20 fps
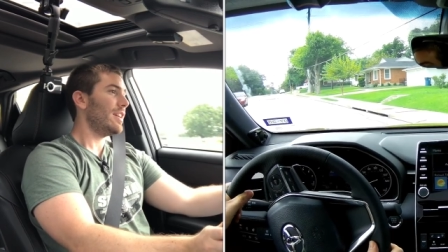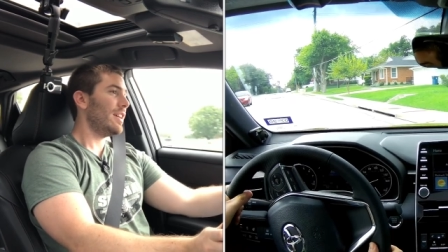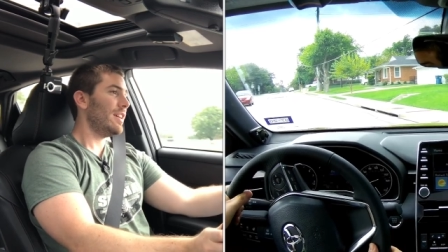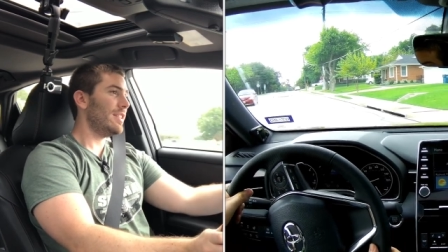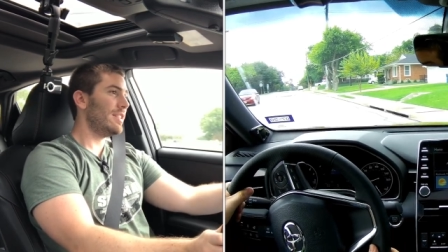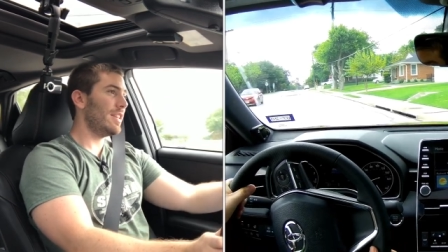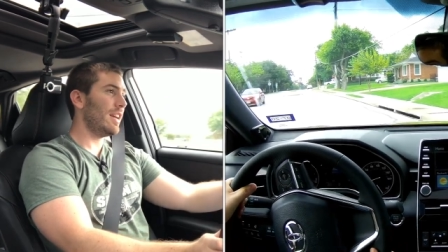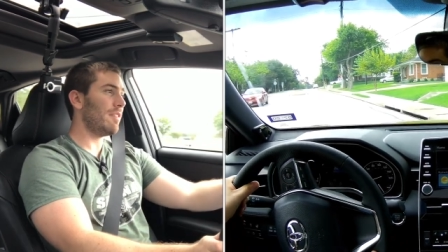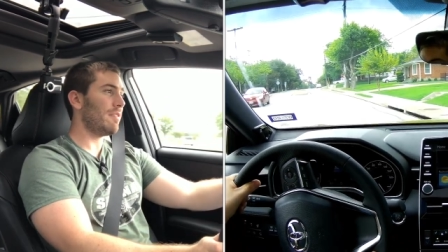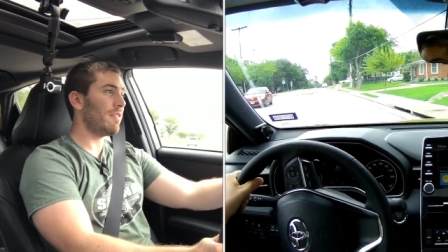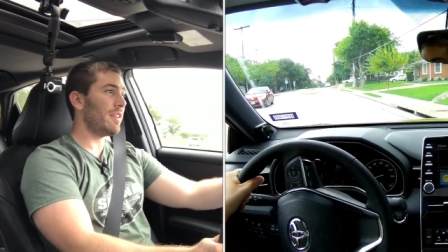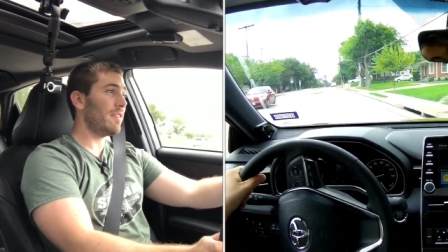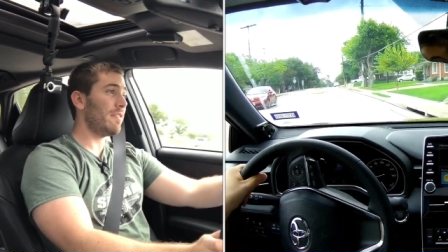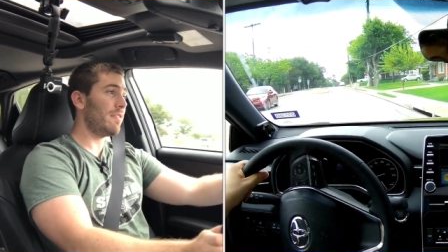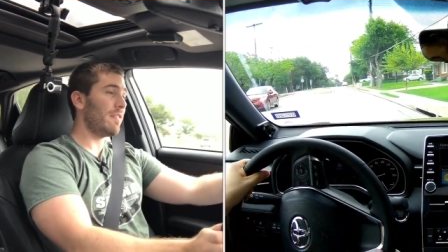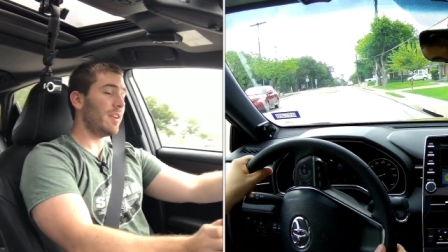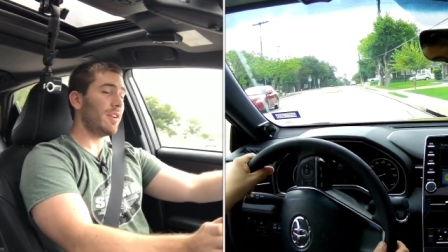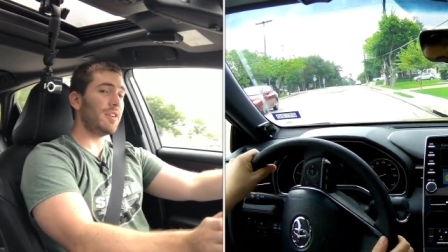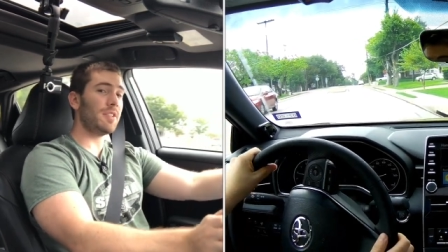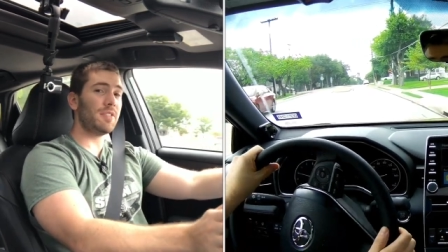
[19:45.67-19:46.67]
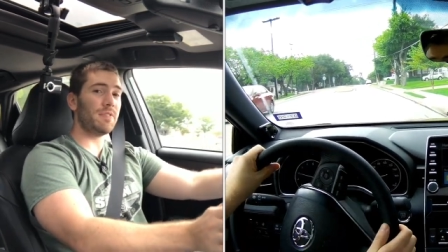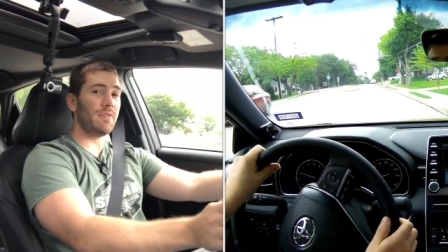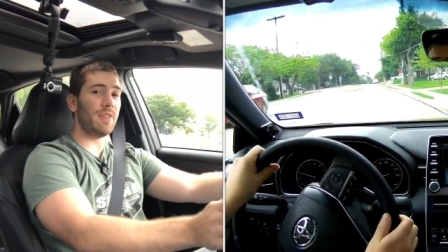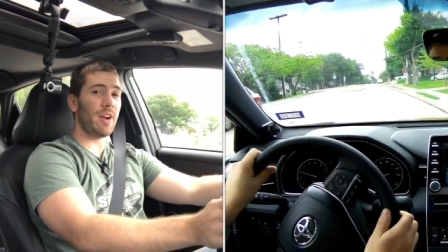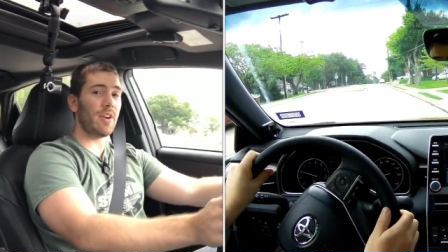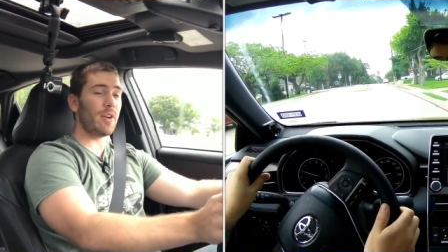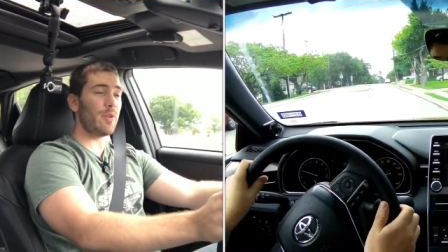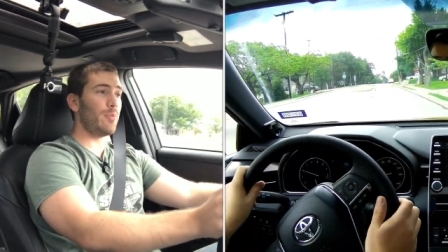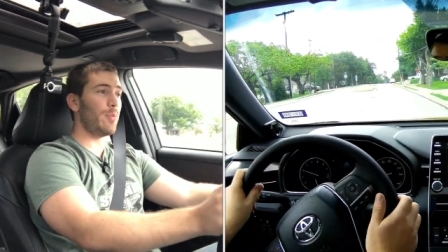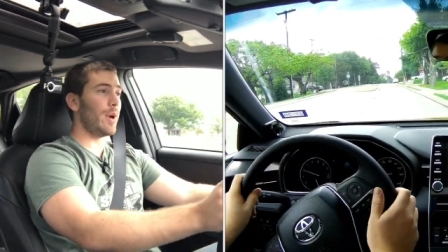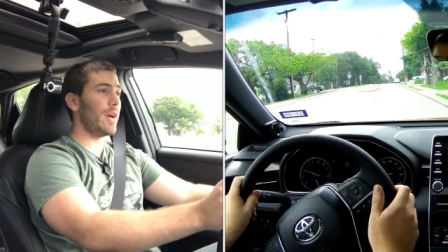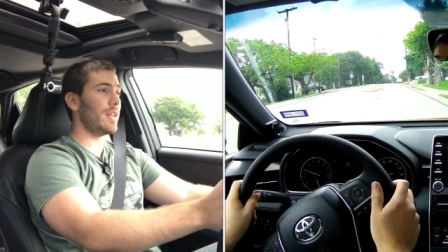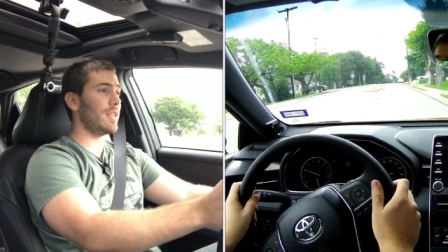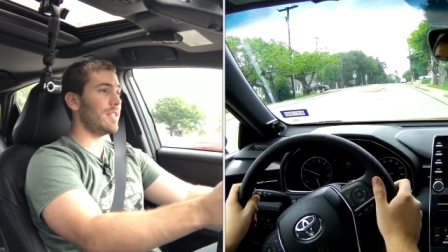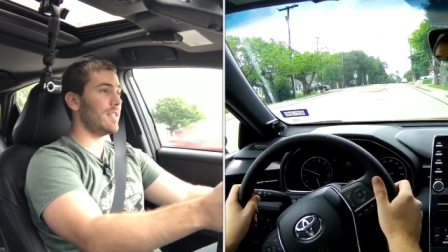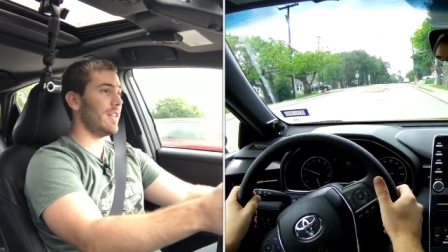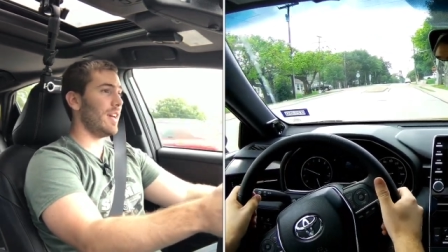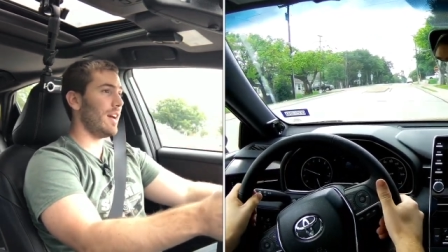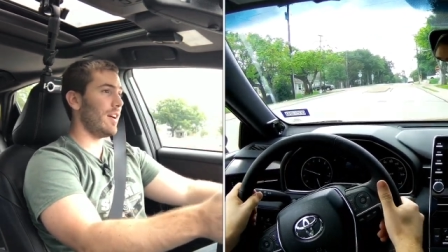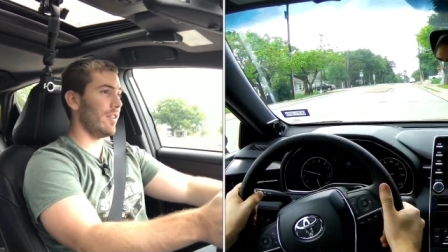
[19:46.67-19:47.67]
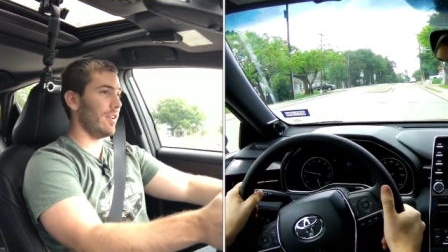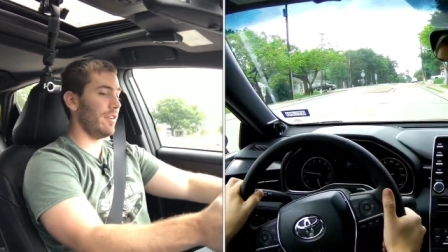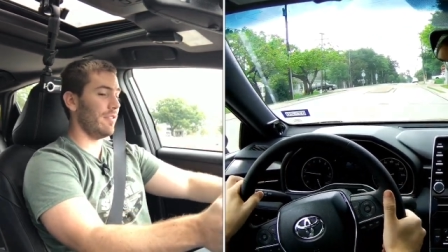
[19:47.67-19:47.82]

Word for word: it definitely feels very buttoned down.